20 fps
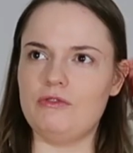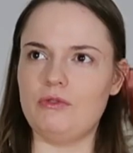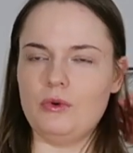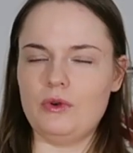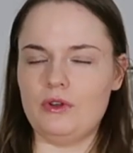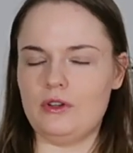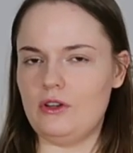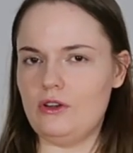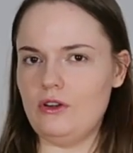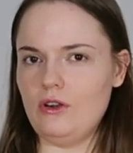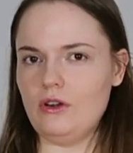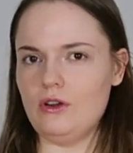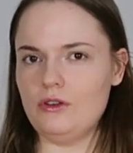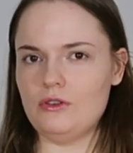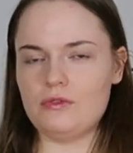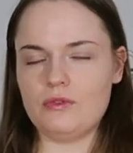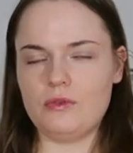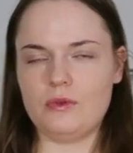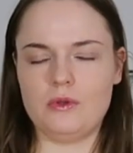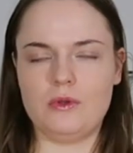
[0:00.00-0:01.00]

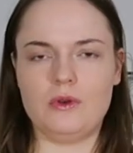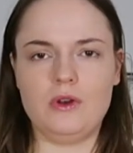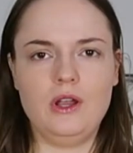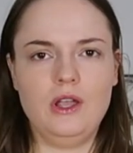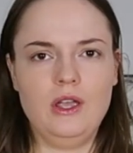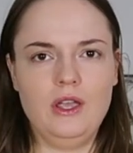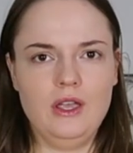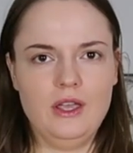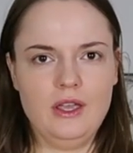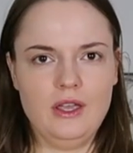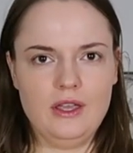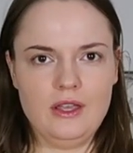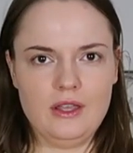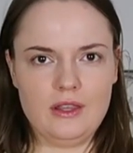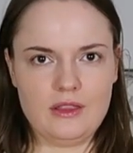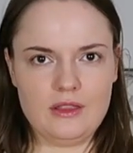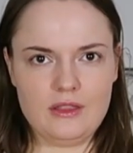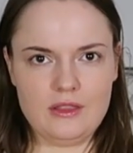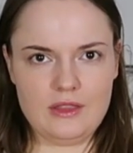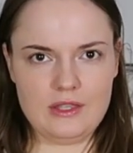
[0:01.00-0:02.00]
$40 for
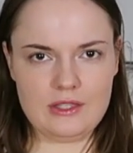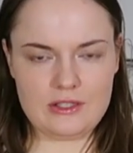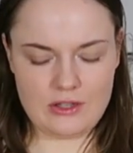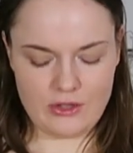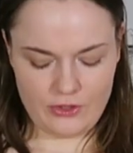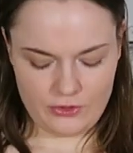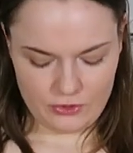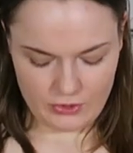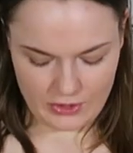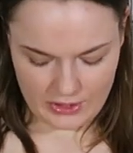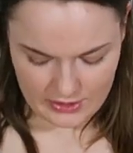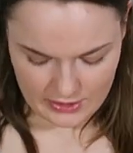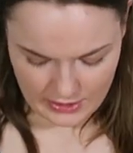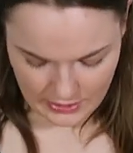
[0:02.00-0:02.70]
these laundry